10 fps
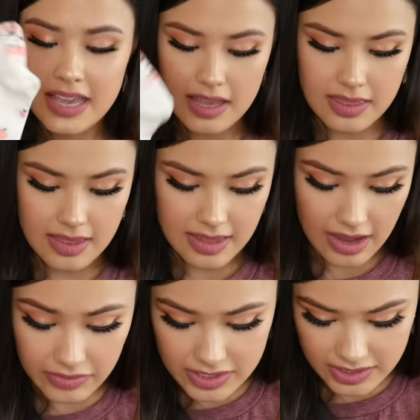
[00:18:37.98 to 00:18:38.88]
And then they
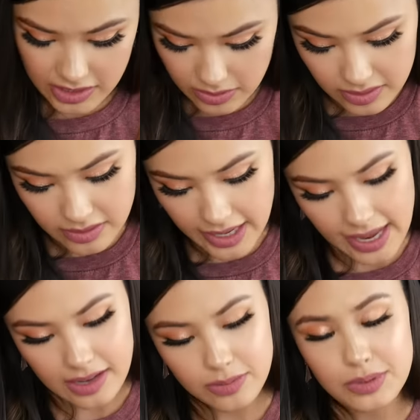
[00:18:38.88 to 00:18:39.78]
have these cute little
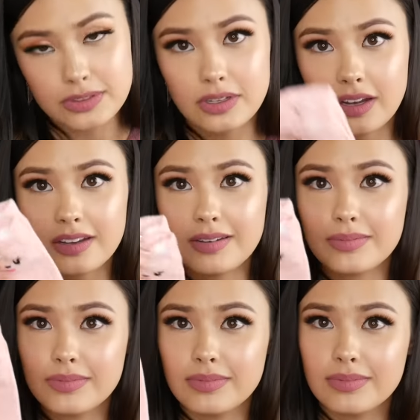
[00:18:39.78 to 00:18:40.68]
animals on
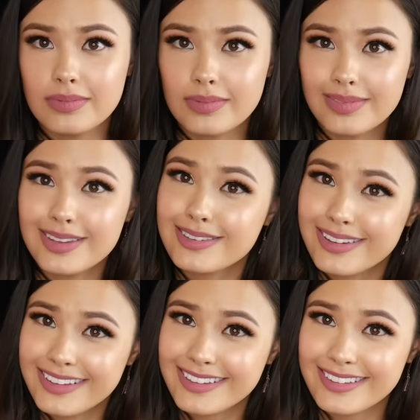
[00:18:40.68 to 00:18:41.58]
them. And these are
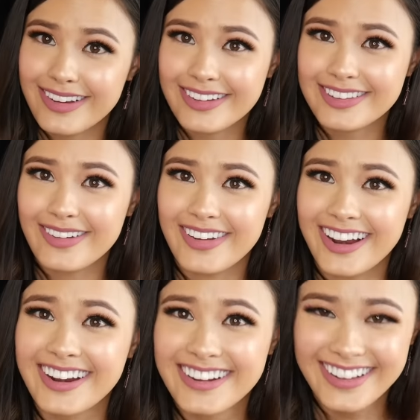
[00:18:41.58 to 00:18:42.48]
like the socks I wear.